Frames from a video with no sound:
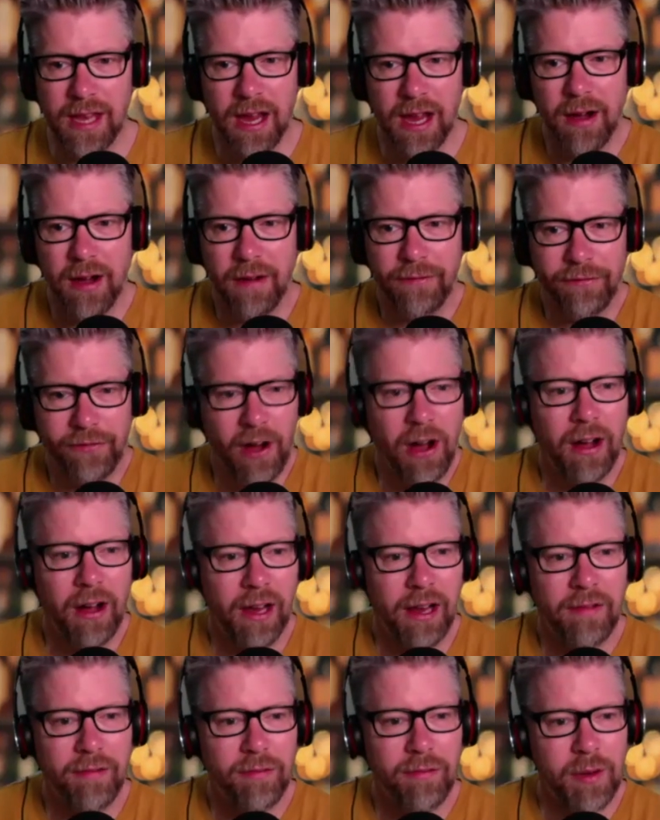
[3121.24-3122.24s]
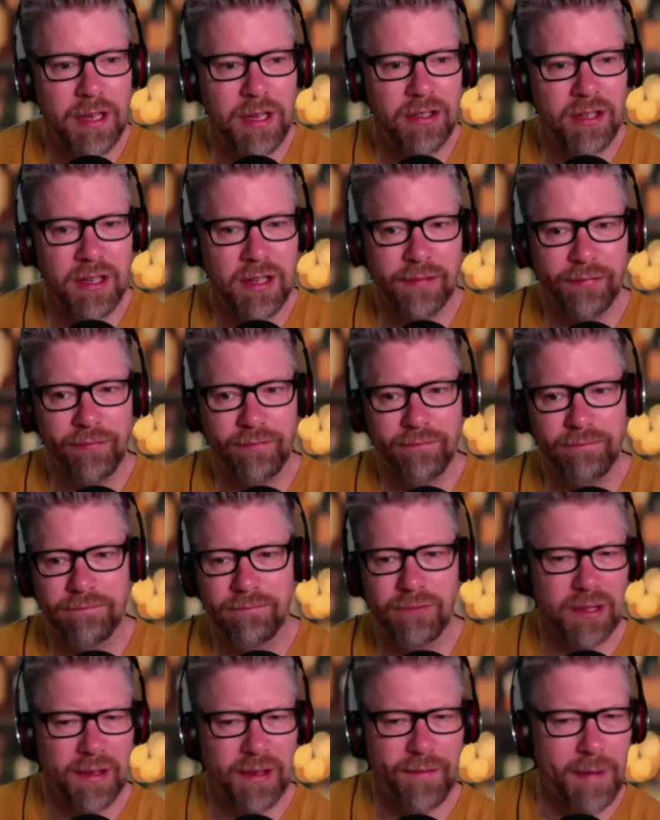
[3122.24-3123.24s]
the R5, which is,
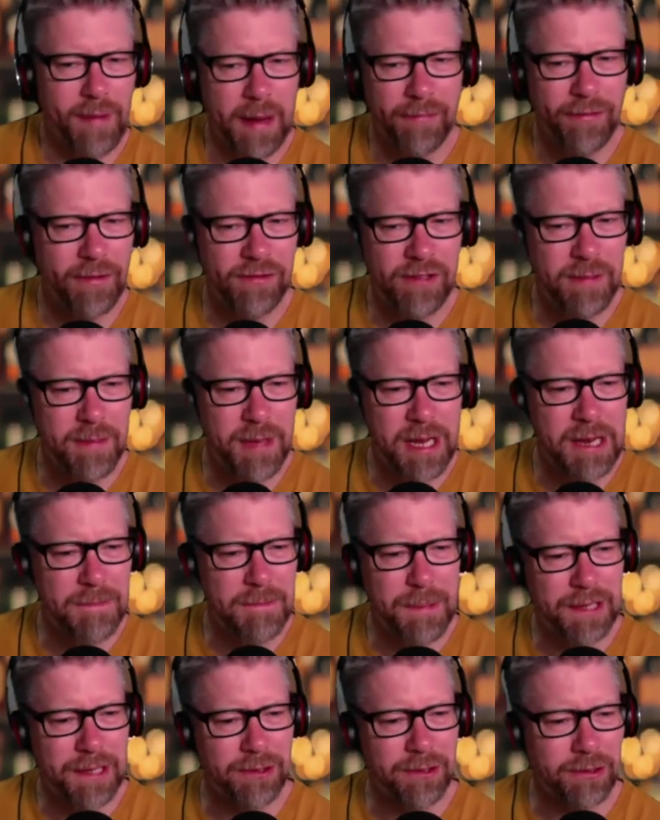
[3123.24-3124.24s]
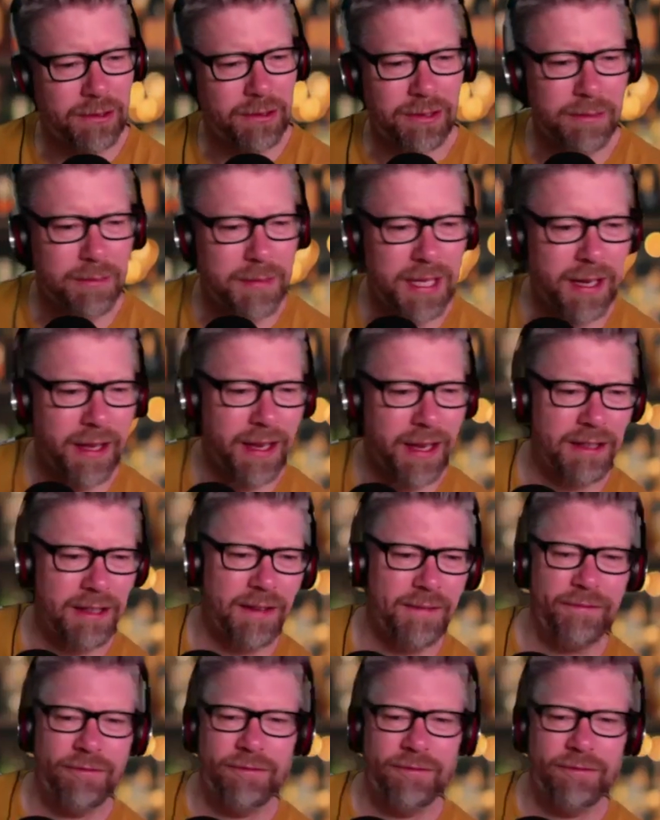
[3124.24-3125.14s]
was it about 50 million pixels or something like that? Is it